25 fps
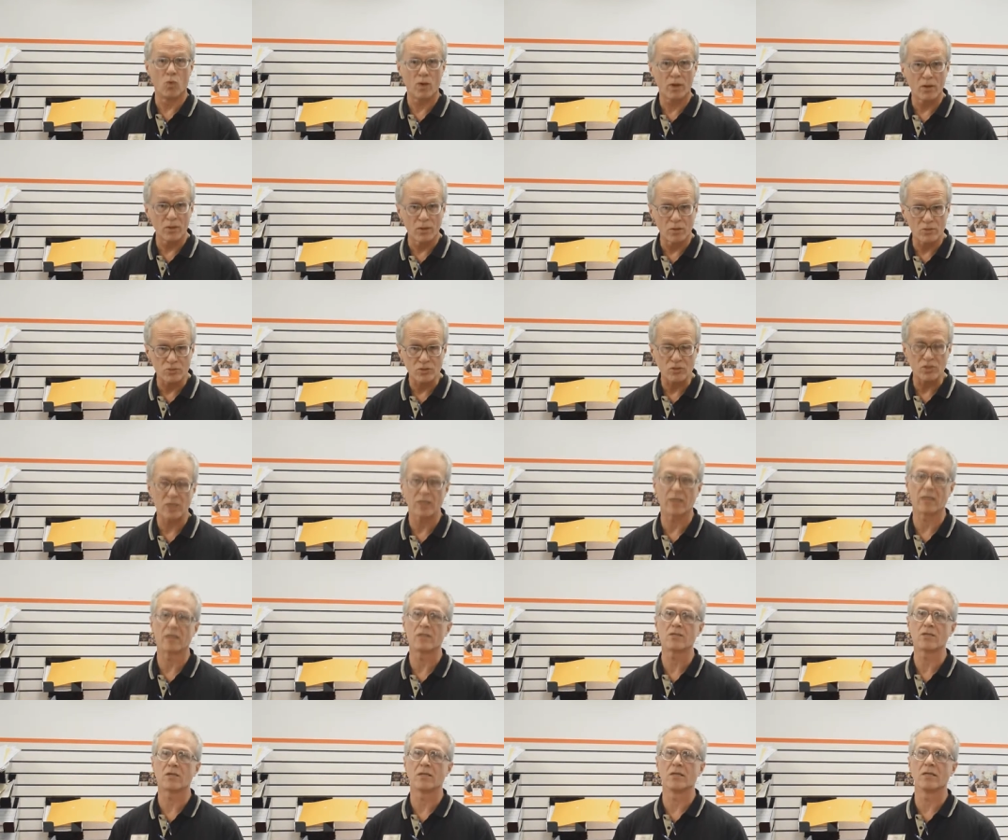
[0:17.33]
One of those
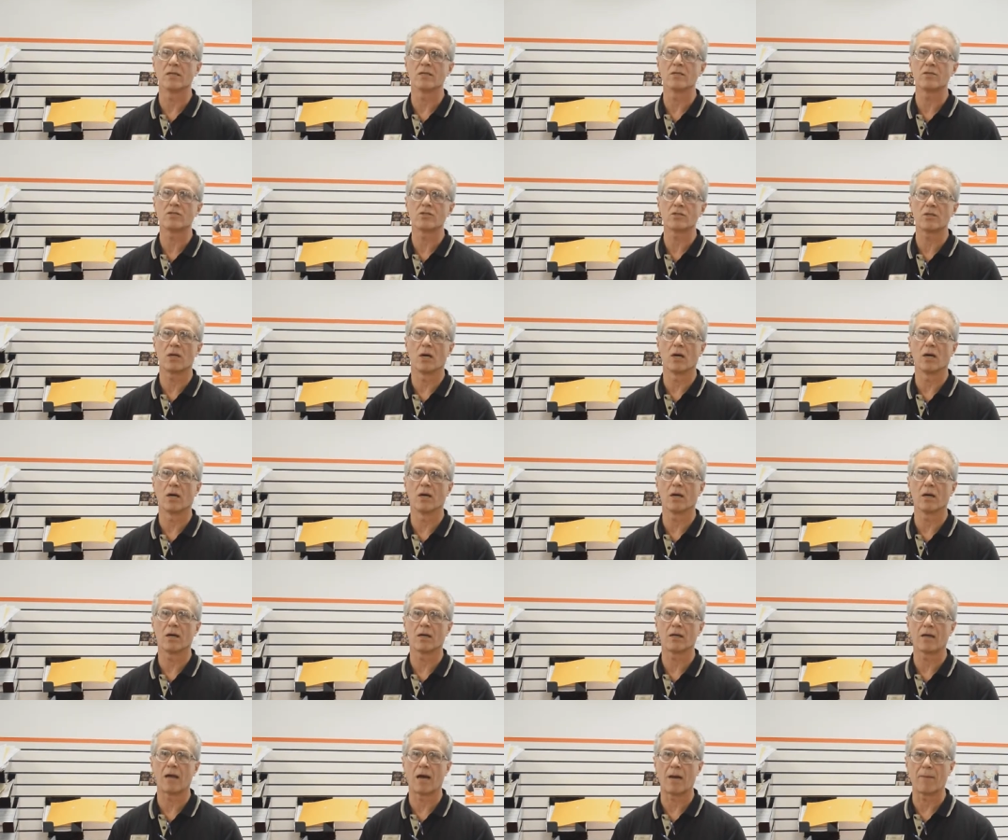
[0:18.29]
things is
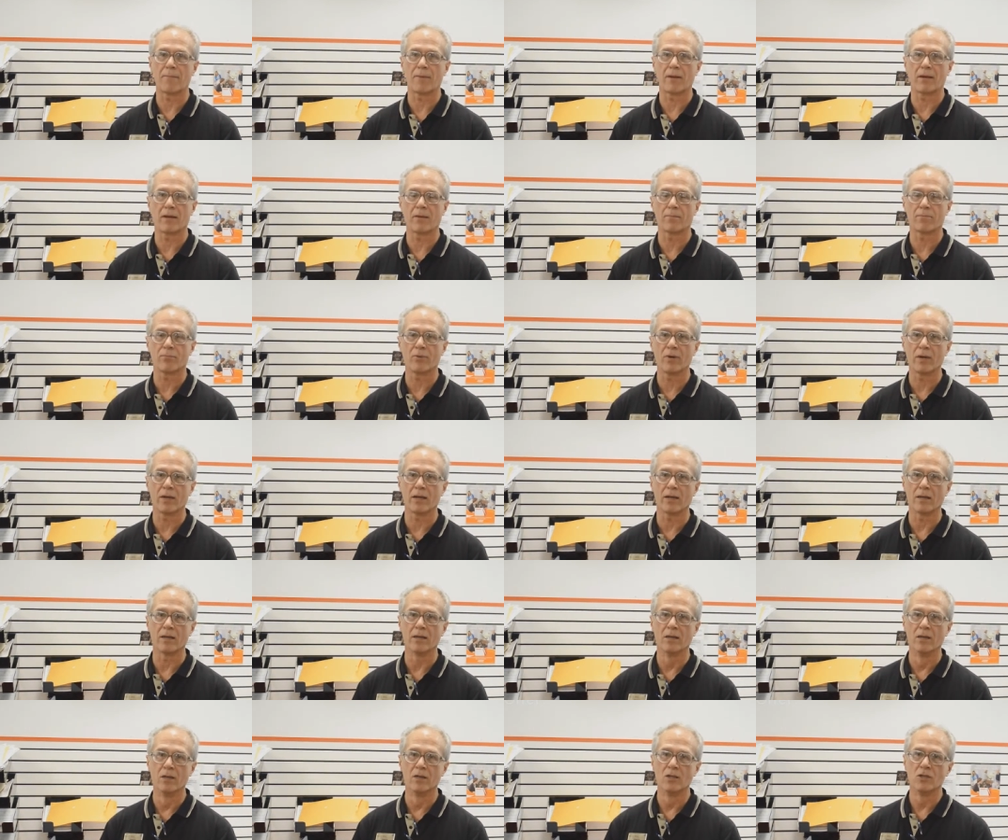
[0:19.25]
copying and printing.